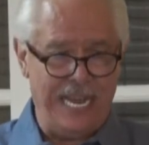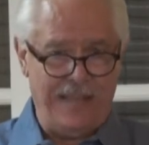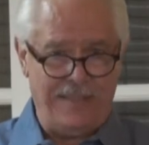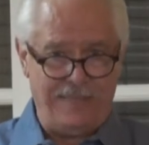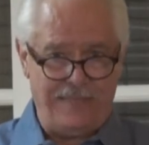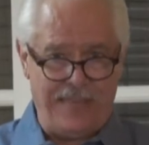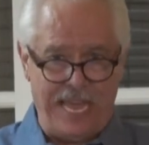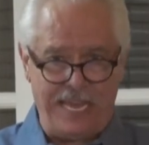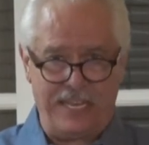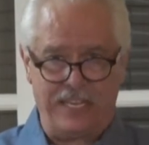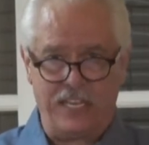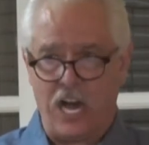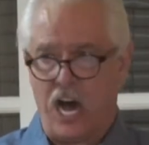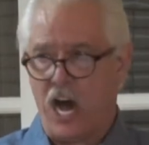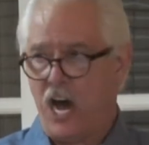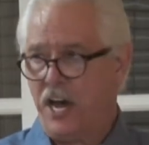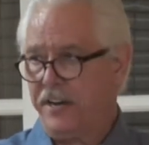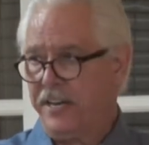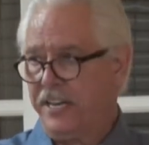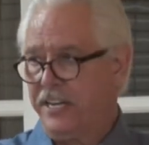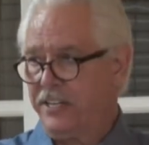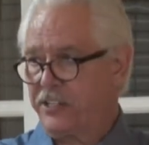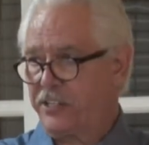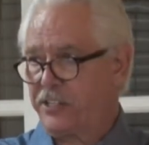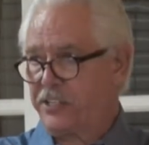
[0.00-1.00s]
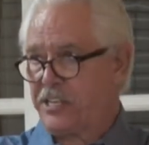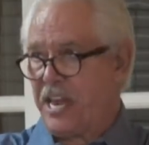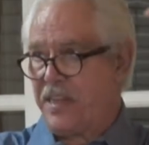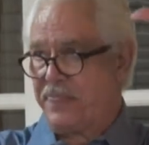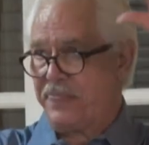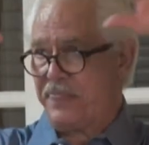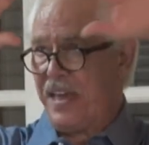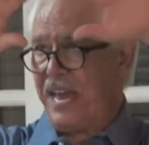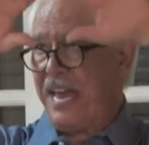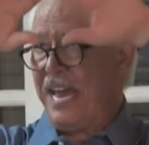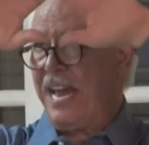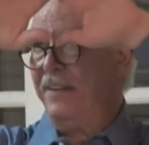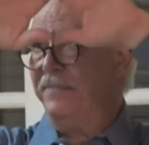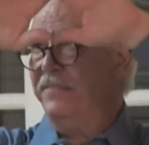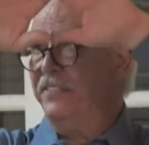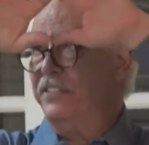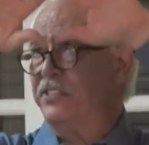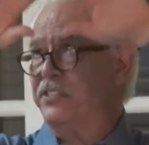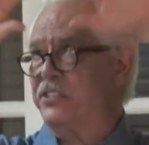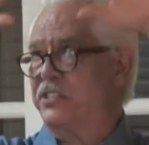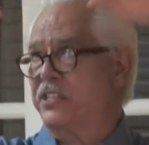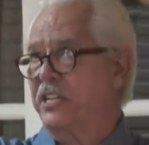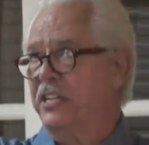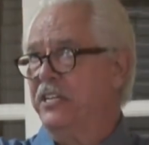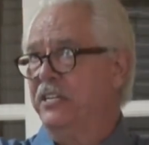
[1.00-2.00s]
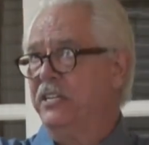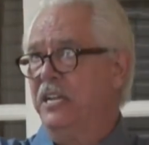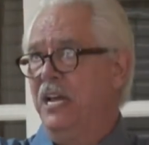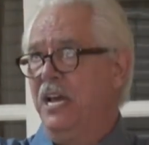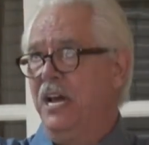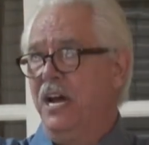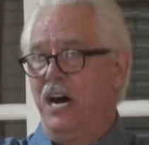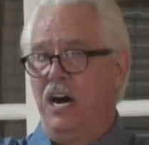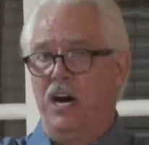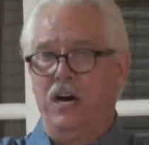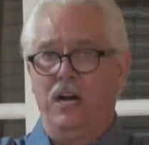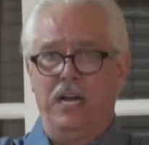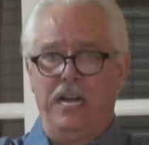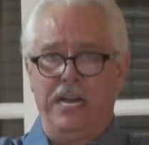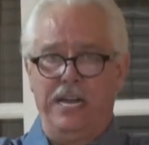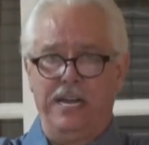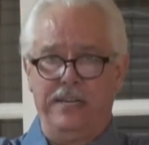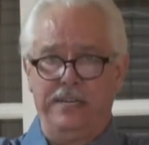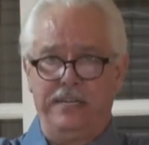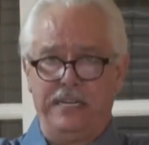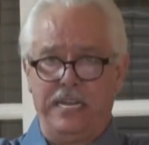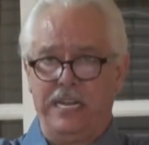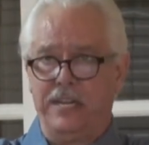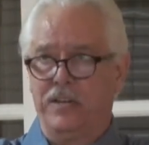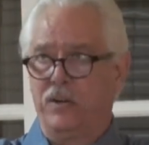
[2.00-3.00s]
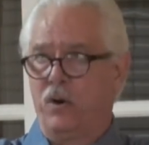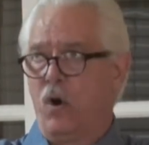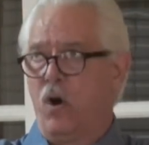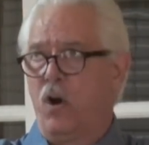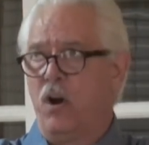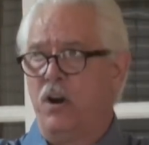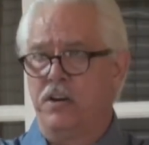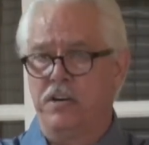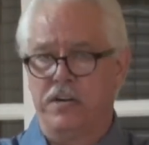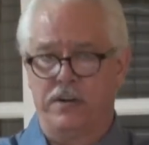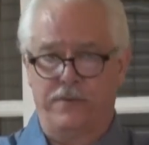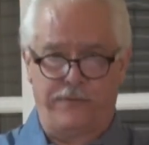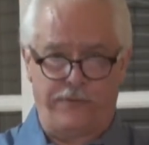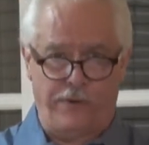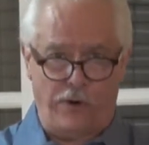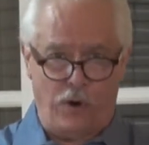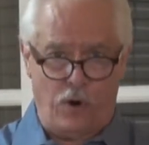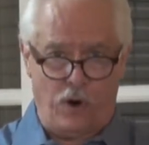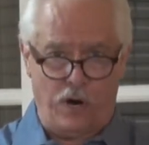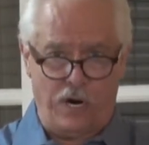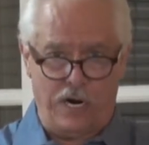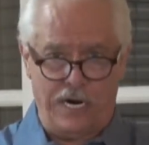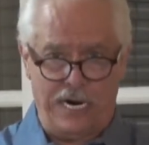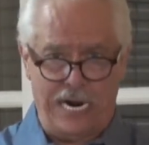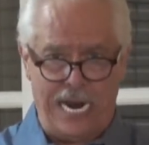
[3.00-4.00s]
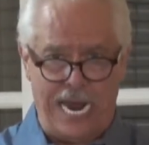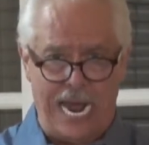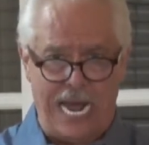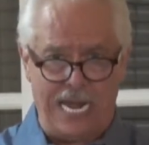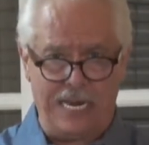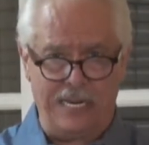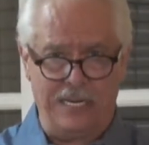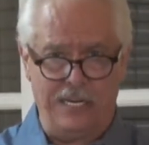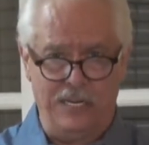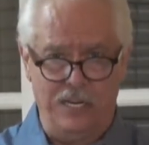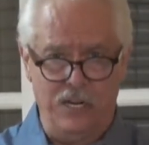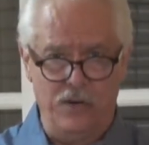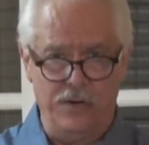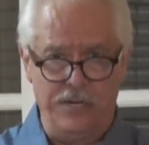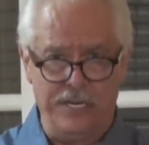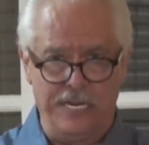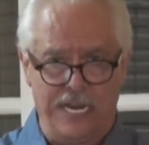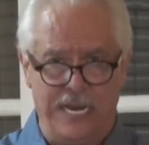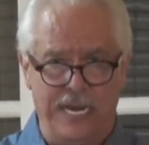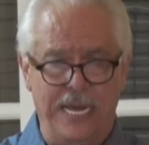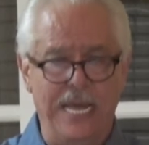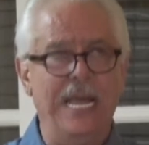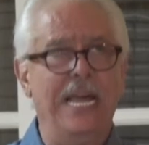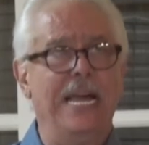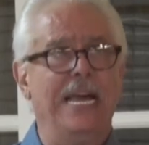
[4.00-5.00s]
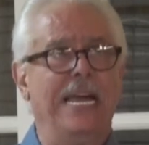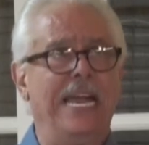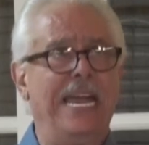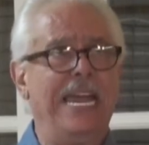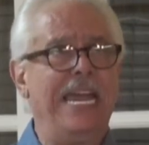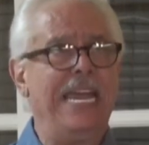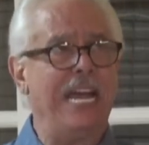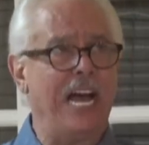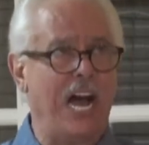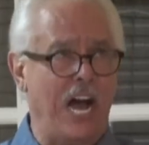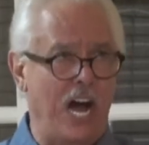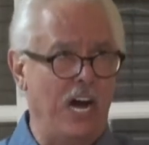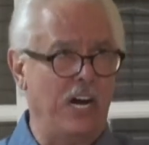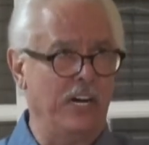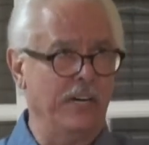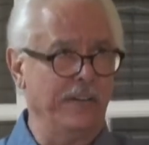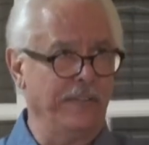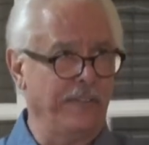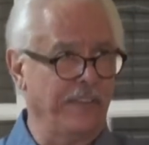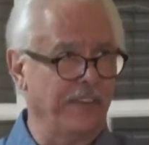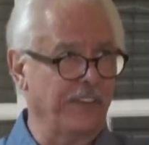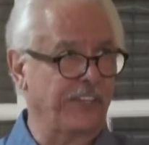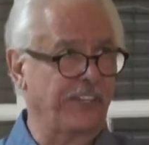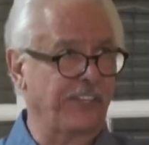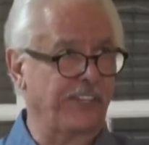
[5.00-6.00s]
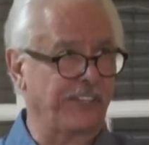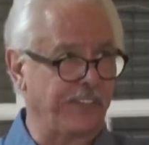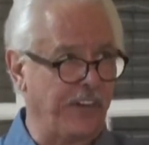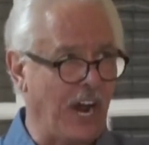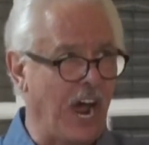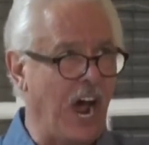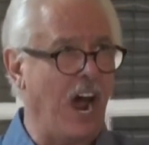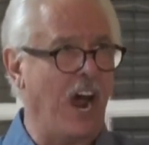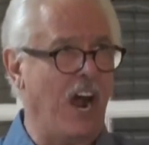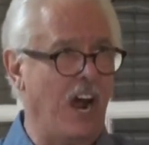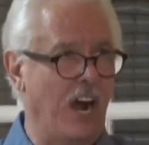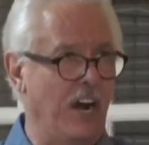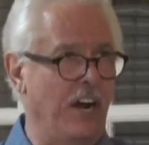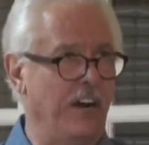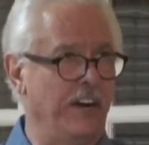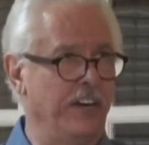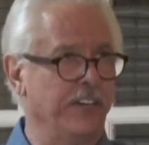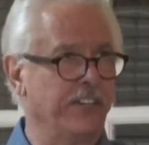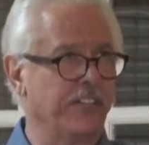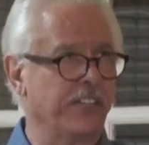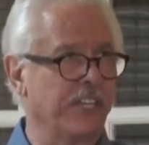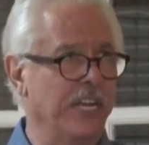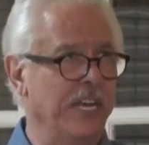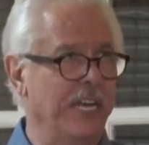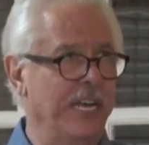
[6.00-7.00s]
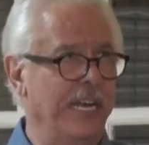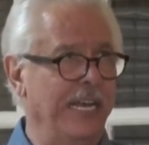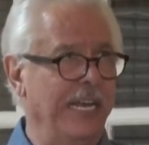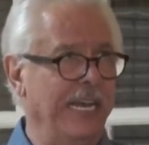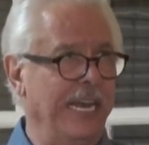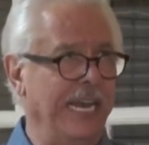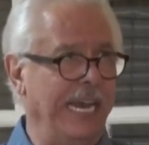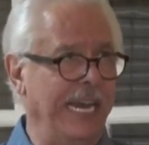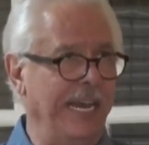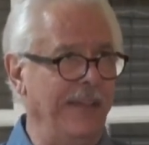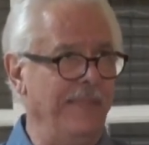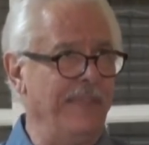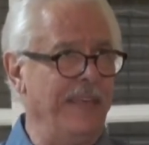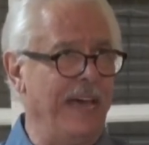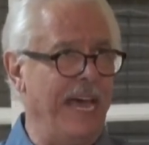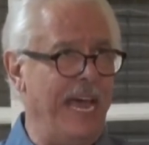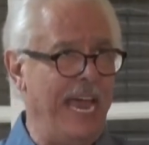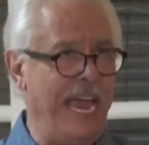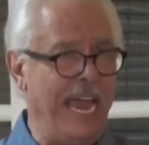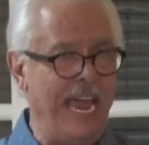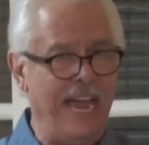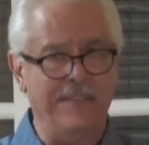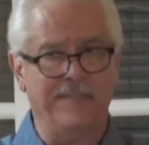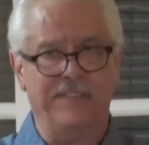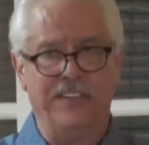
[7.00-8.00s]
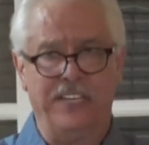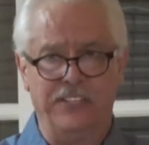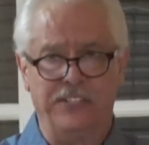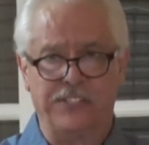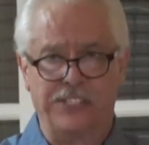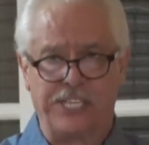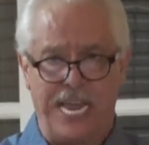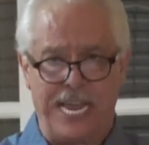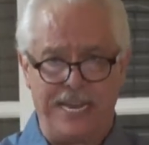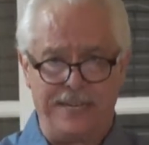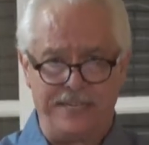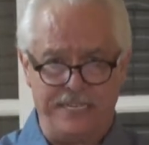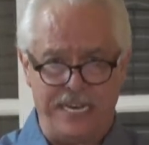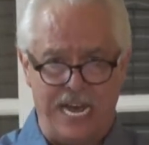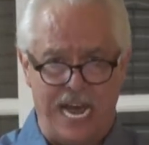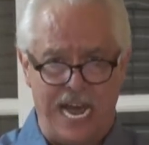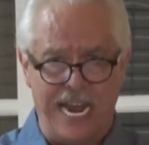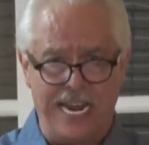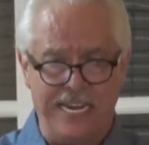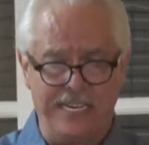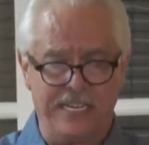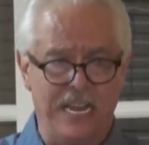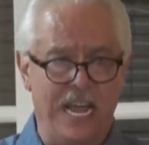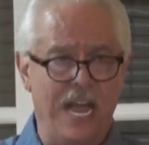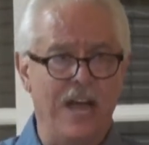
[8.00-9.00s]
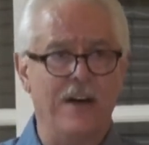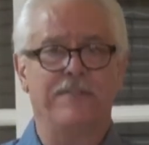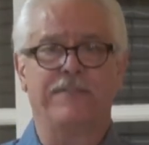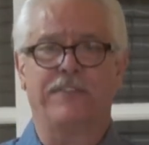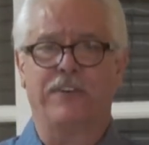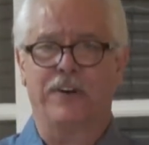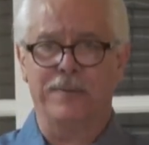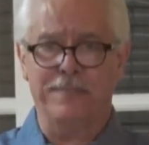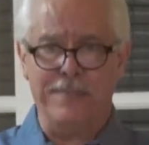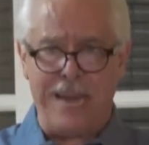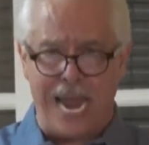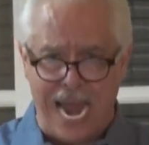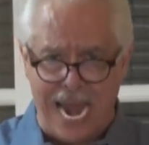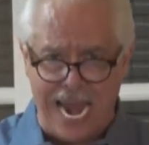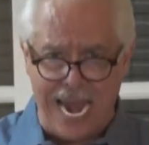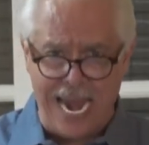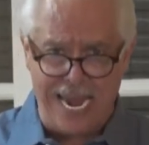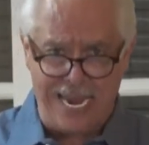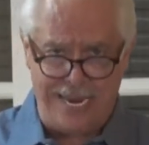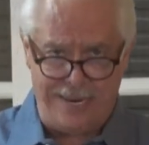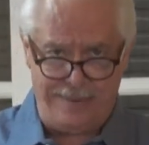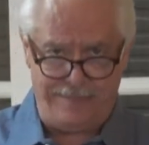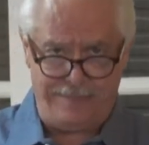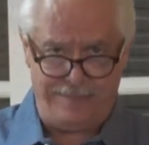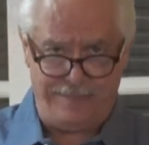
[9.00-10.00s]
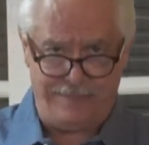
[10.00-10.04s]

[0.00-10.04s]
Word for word: that God has set the heavens in, uh, in, in order for. Hallelujah. He hung the stars in the heavens at night for man.